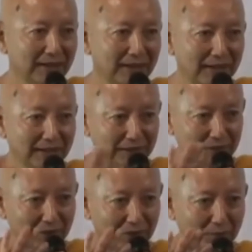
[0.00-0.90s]

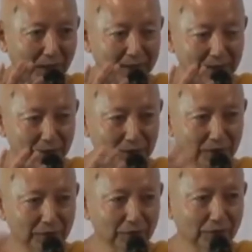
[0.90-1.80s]
If your mind is
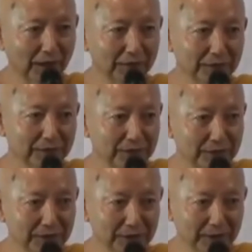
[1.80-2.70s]
rid of the 5
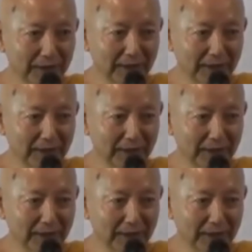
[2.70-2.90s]
hindrances,